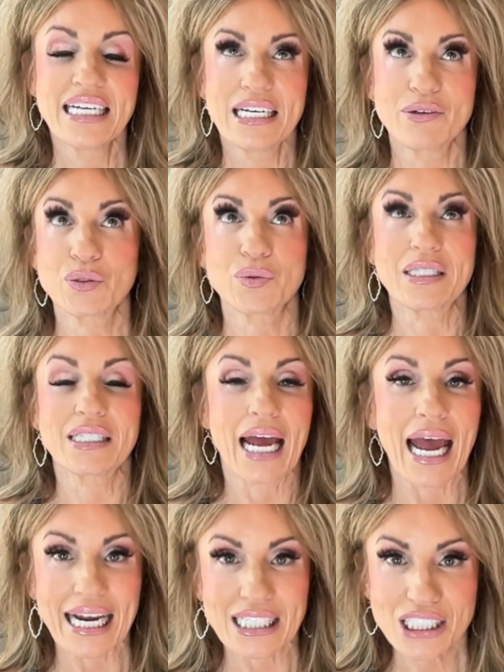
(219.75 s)
It was written
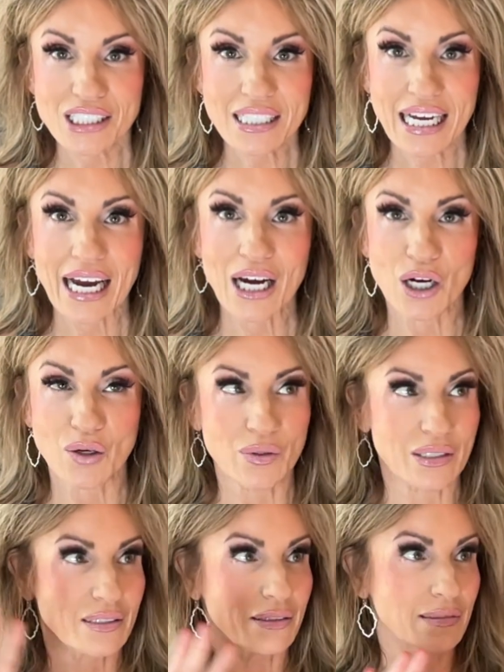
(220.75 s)
ages ago.
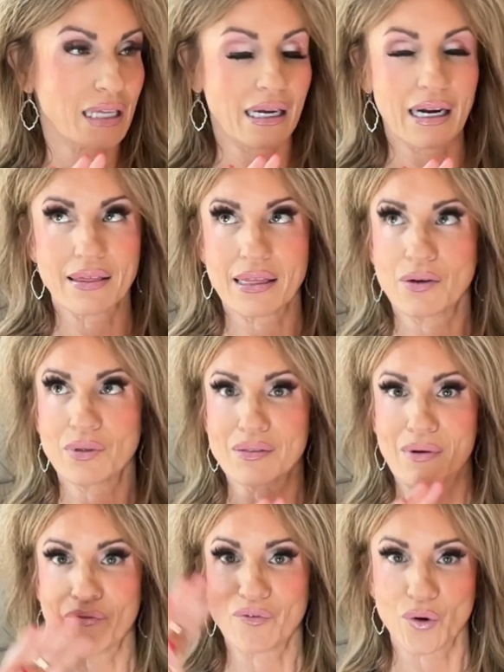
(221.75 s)
I think was
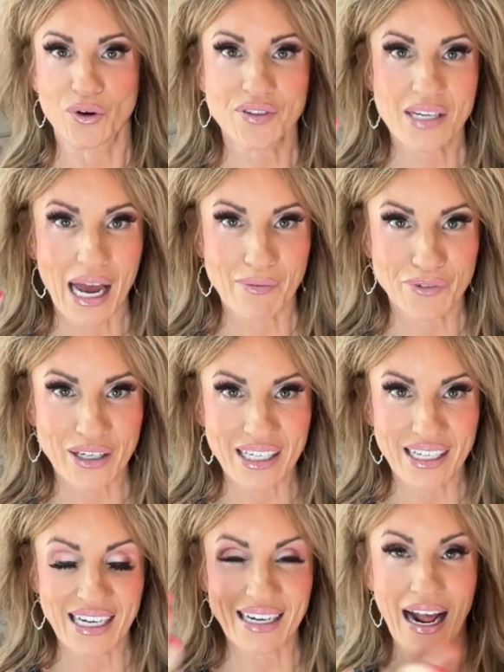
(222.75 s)
my fourth time
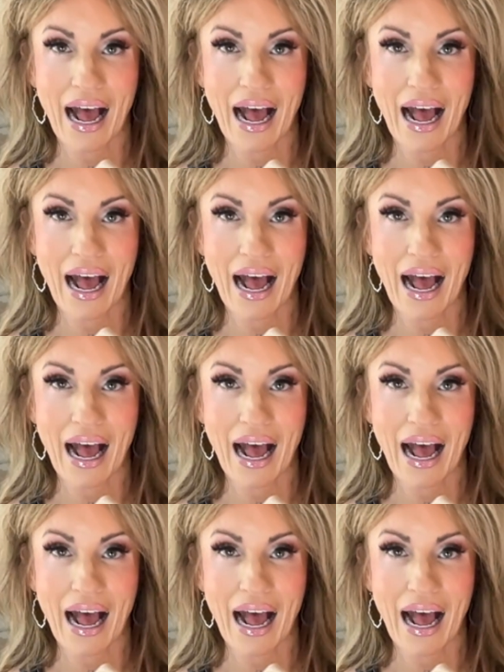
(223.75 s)
reading it.